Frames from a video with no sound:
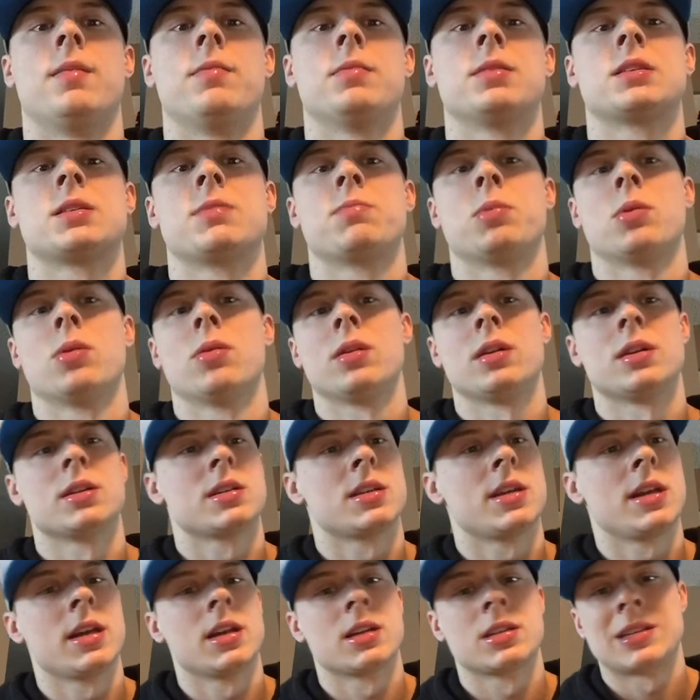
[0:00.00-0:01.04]
It's important to
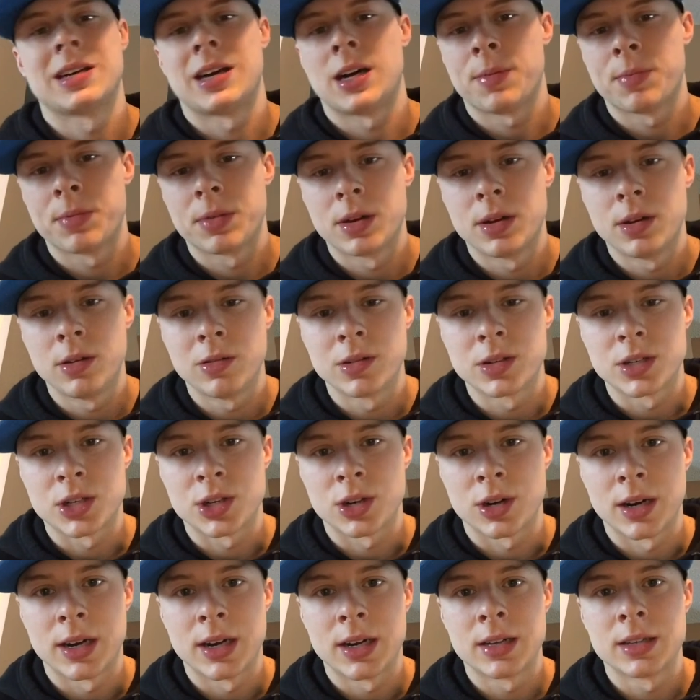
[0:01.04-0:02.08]
stay on top of the newest
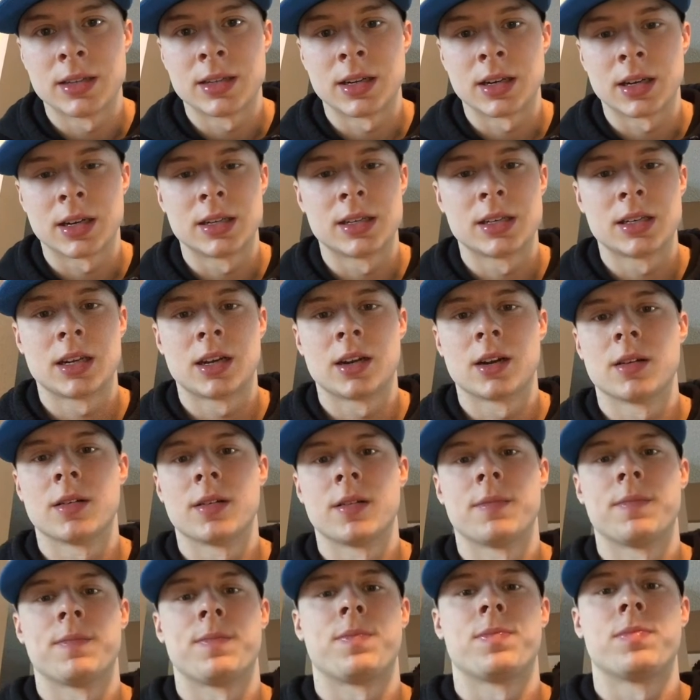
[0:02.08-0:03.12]
trends and
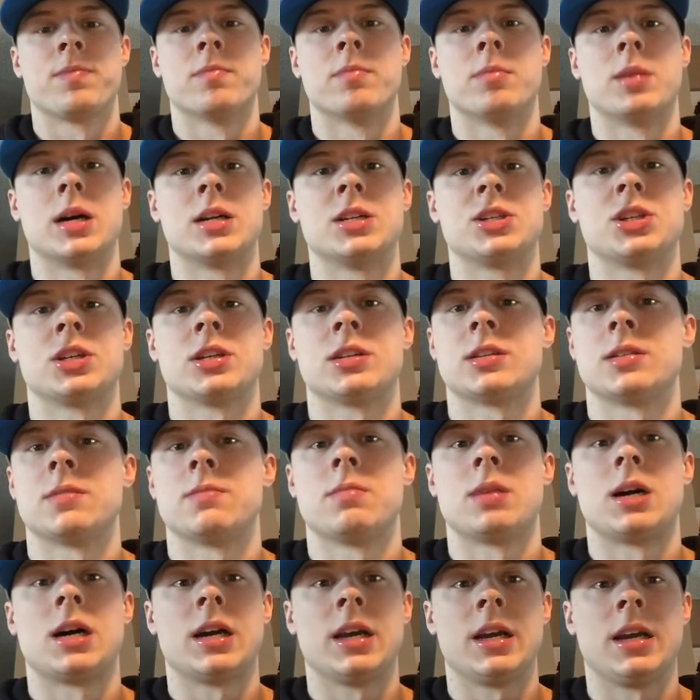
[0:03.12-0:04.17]
consider budget and
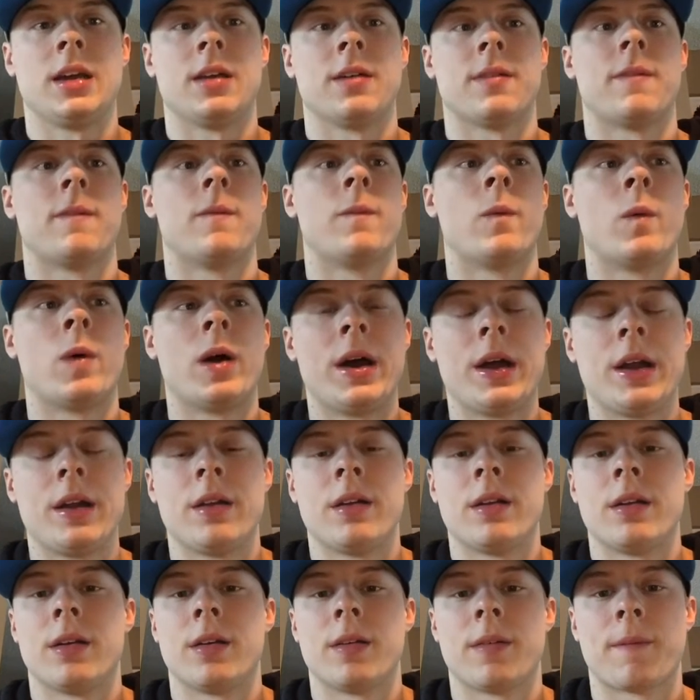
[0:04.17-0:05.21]
money
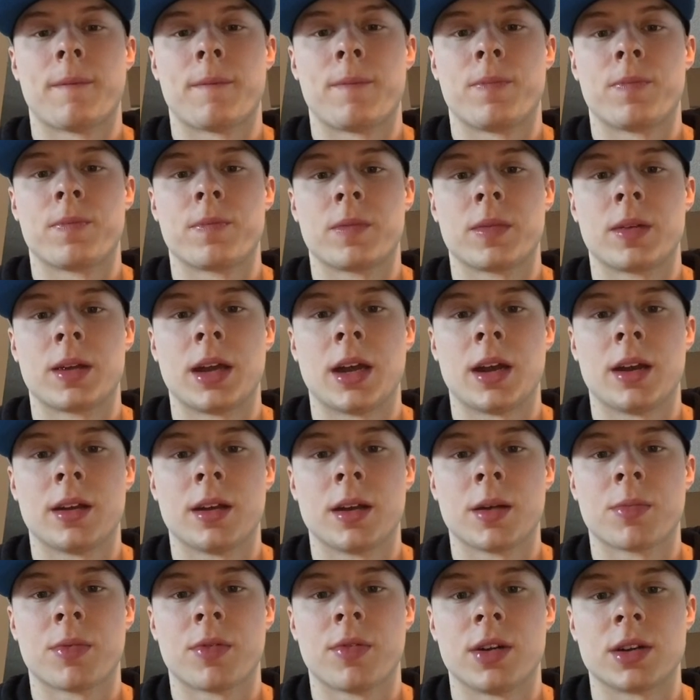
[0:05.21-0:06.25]
when getting
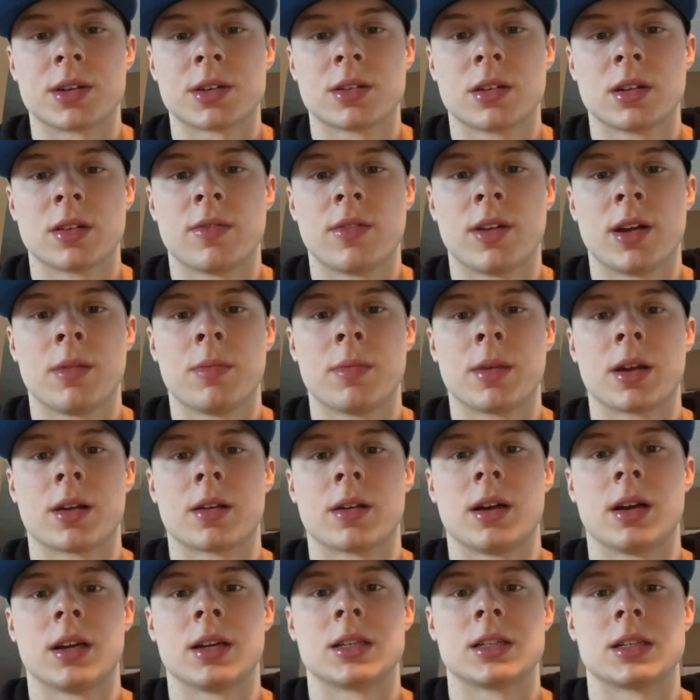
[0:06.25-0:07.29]
your professional development
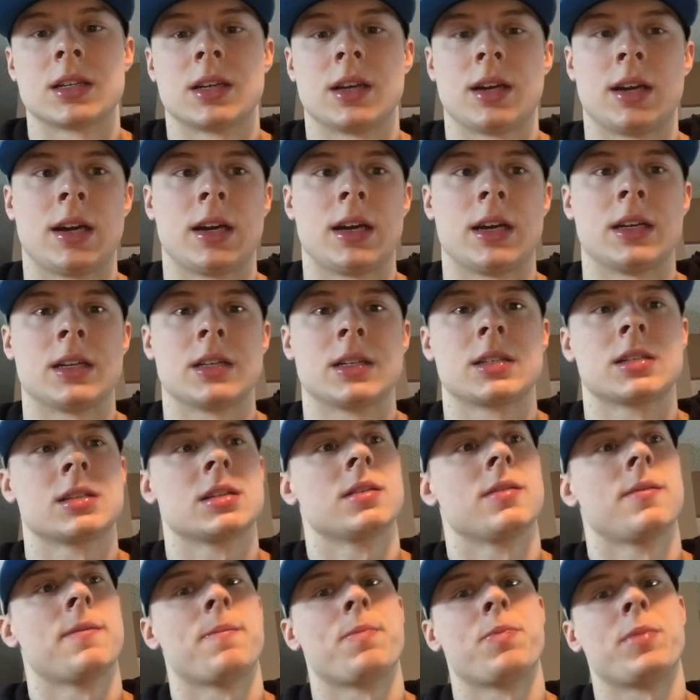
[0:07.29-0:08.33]
credits. As
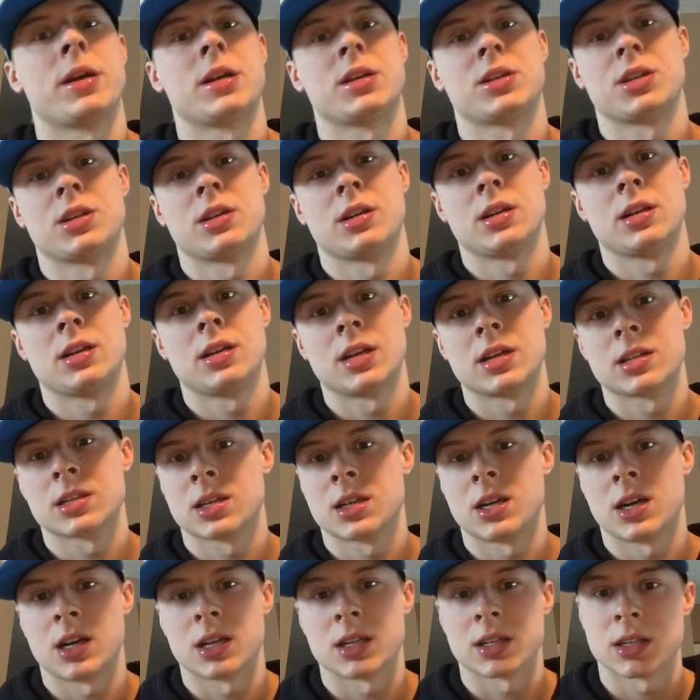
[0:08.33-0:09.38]
mentioned, it does
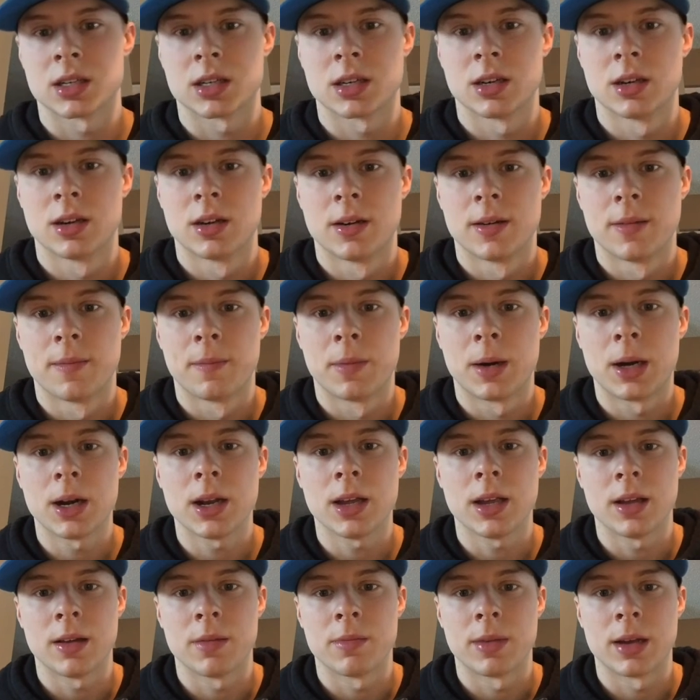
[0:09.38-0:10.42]
cost
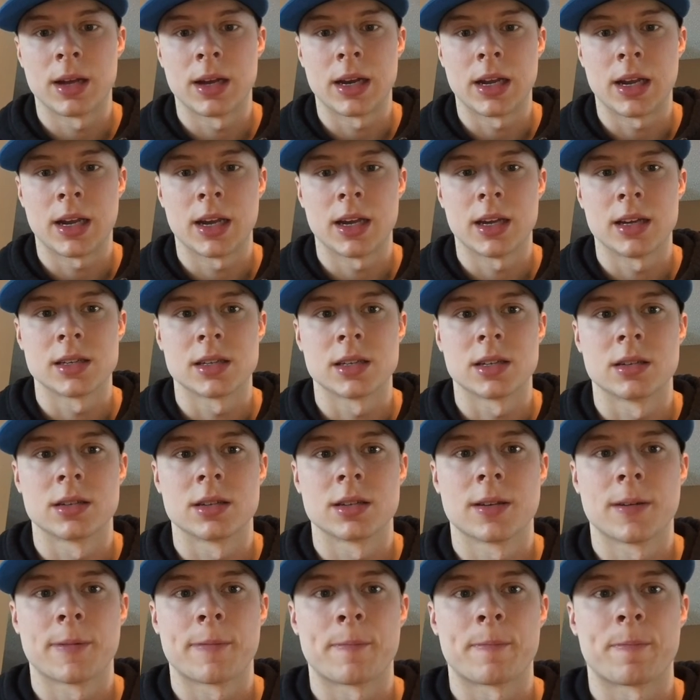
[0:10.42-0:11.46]
money in many
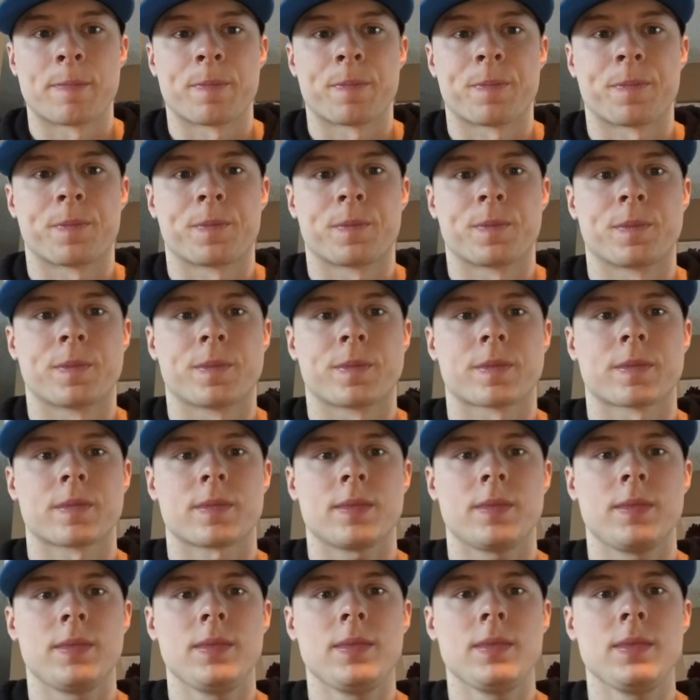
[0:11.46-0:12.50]
cases.
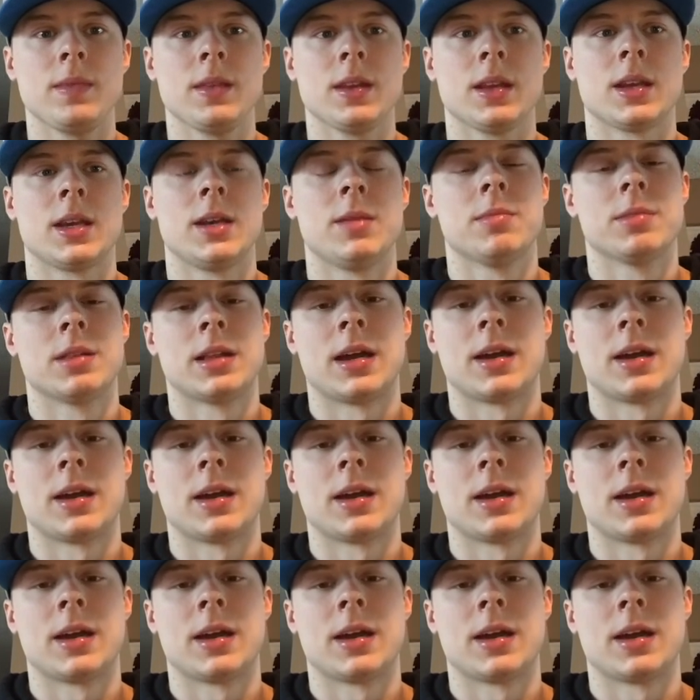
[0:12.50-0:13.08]
Keeping